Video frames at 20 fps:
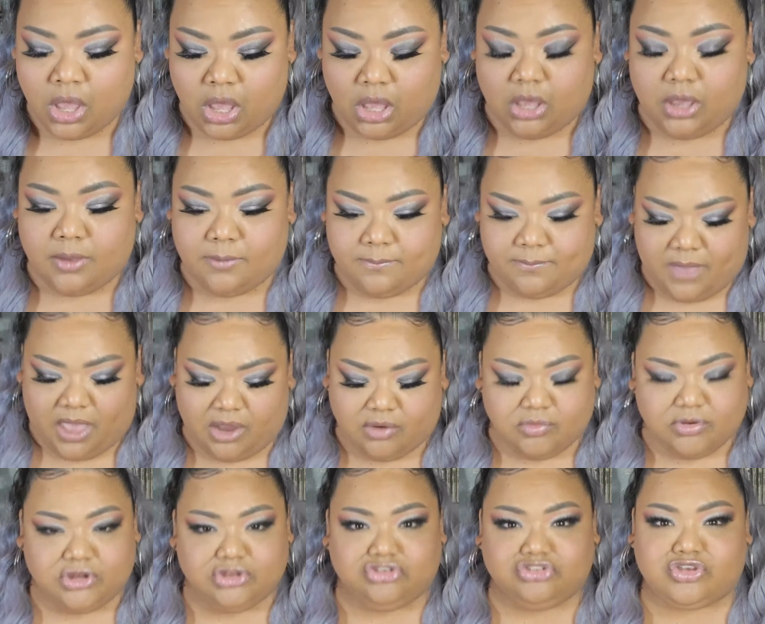Um, I
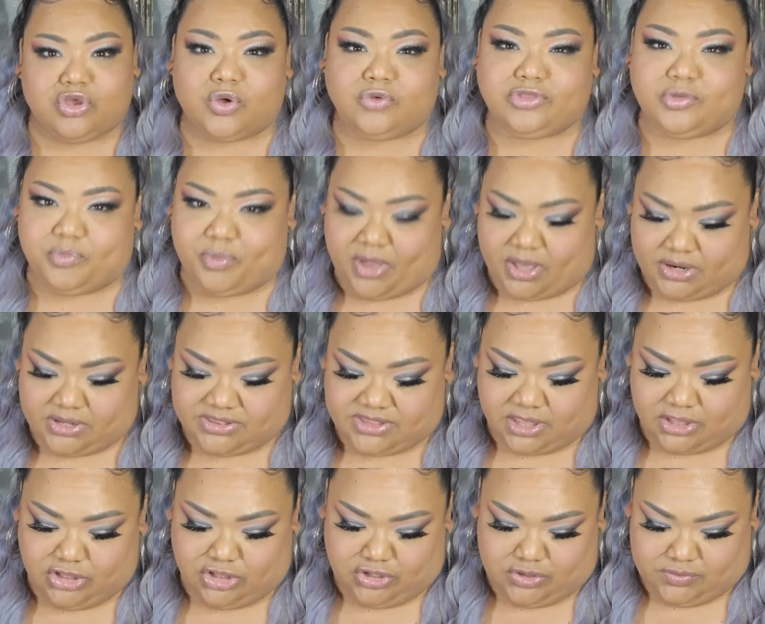already showed the products I
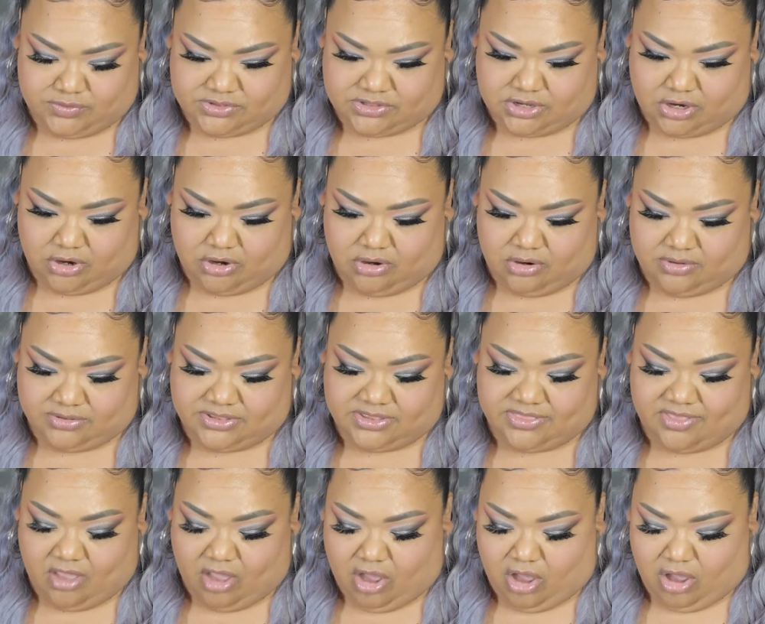use, girl. It's in
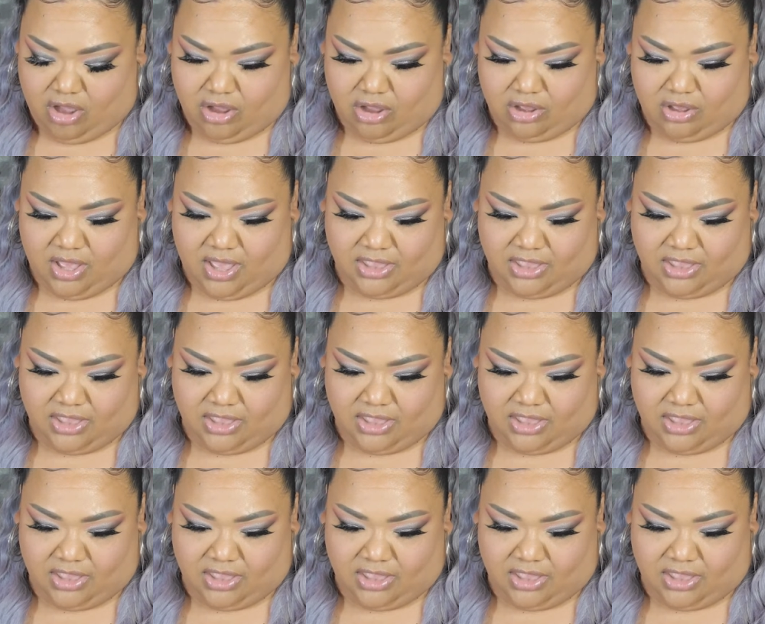the haul.